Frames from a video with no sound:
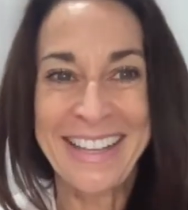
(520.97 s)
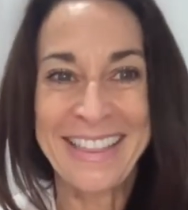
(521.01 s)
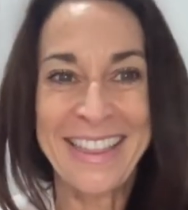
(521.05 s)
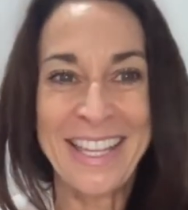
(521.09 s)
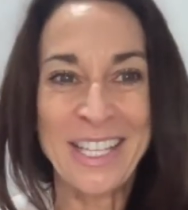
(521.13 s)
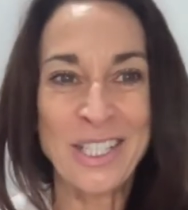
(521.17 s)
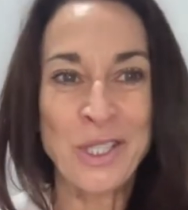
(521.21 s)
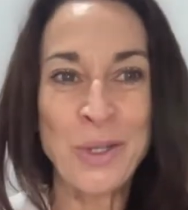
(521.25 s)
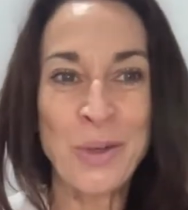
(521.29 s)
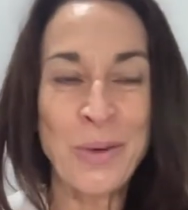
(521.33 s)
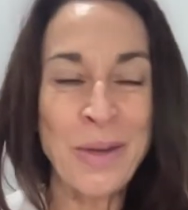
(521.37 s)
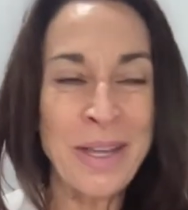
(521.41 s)

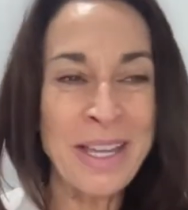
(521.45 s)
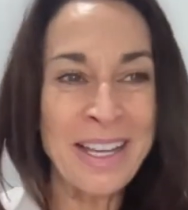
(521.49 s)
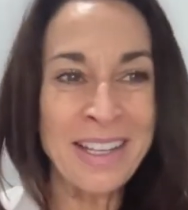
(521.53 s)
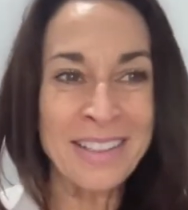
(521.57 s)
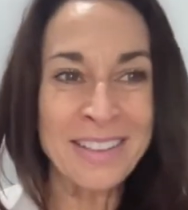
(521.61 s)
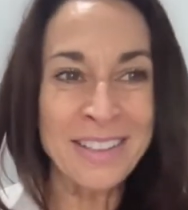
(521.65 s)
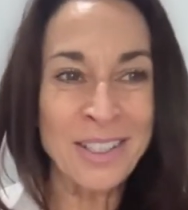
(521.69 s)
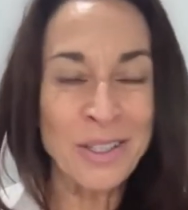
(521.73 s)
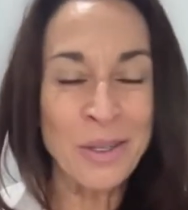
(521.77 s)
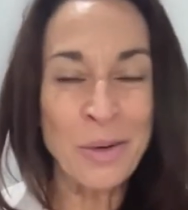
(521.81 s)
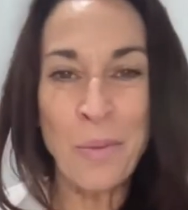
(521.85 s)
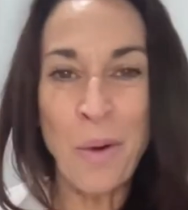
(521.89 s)
that doing a
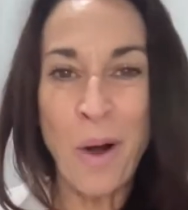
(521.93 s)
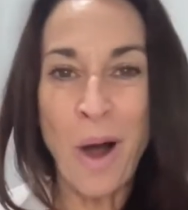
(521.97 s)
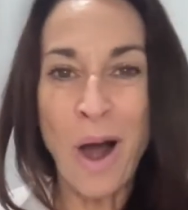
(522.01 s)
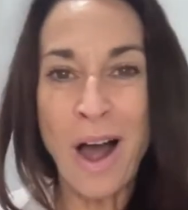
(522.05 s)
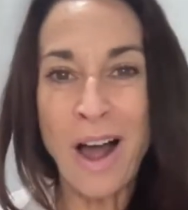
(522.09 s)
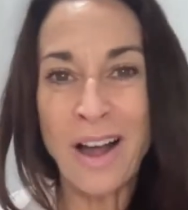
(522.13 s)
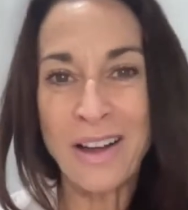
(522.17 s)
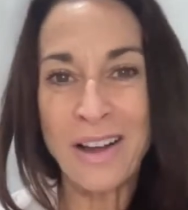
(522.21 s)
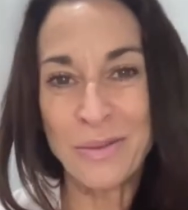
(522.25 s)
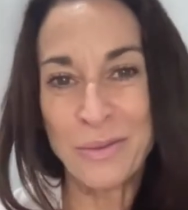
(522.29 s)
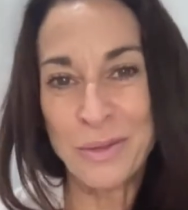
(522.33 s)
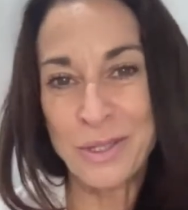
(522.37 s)
little
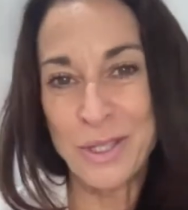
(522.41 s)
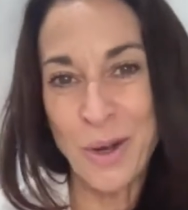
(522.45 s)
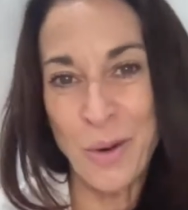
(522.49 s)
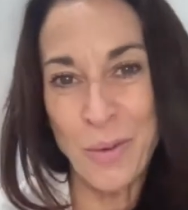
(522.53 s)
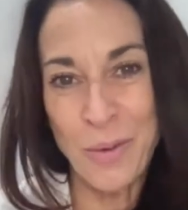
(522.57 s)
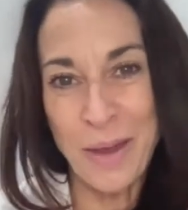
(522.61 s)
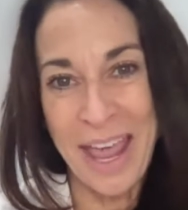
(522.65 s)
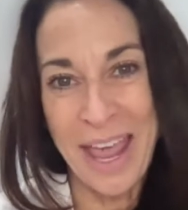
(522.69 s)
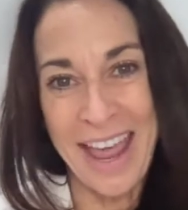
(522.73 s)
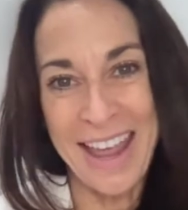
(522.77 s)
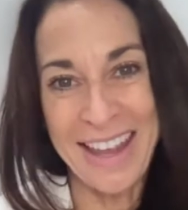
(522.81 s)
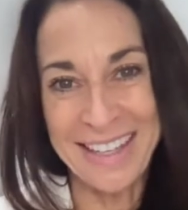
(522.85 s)
walk was
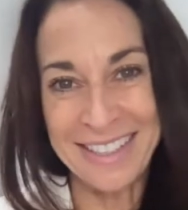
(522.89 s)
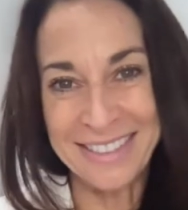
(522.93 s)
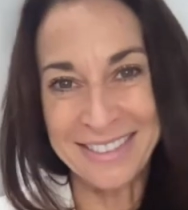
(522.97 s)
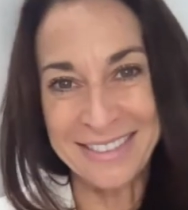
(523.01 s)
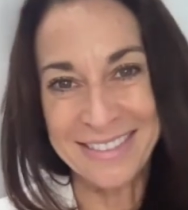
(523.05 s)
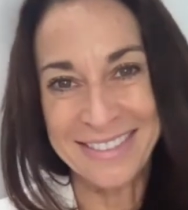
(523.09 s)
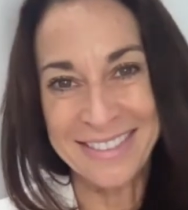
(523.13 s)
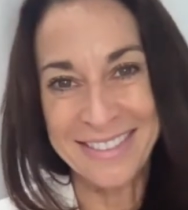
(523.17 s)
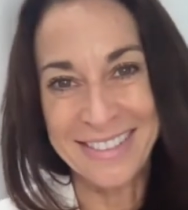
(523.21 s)
okay.